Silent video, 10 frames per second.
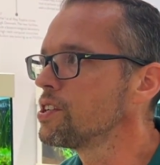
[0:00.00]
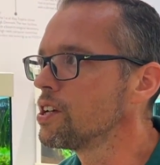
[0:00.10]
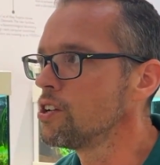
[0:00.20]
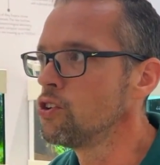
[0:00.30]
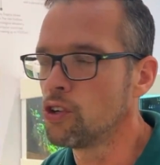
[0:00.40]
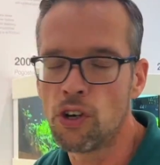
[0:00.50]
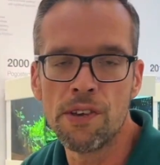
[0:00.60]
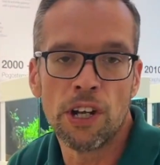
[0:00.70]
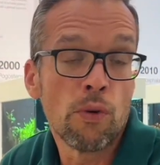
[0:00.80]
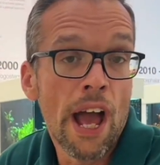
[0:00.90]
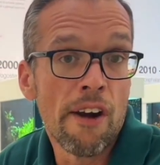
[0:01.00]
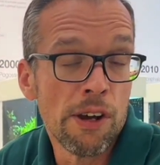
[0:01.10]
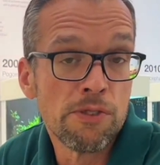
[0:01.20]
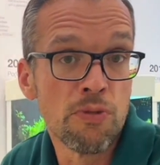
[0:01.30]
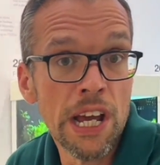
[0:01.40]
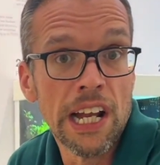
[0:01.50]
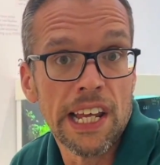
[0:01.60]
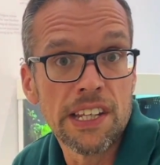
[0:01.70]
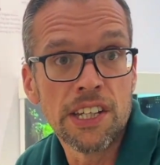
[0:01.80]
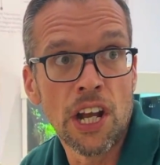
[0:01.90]
not even aquariums
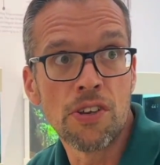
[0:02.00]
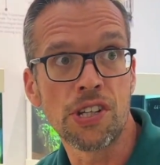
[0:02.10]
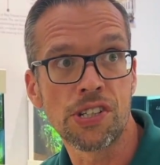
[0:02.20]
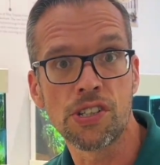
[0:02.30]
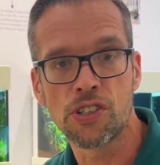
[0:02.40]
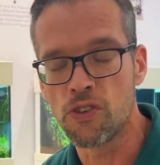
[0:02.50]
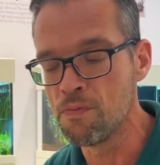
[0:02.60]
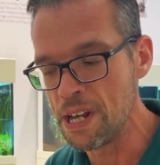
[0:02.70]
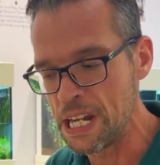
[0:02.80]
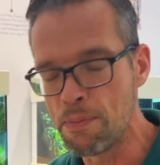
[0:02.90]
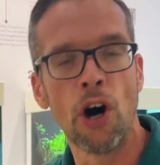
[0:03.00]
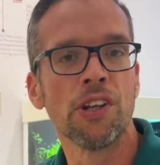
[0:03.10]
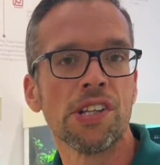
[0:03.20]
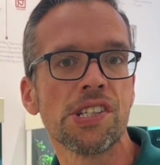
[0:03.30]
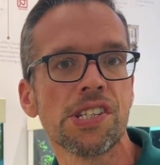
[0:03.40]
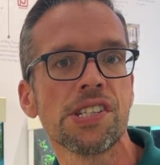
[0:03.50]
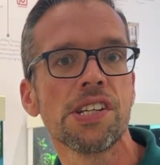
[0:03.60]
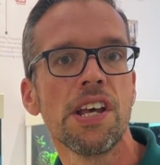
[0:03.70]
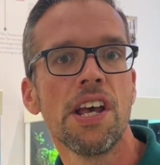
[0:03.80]
really, you know, just sort of mini ponds.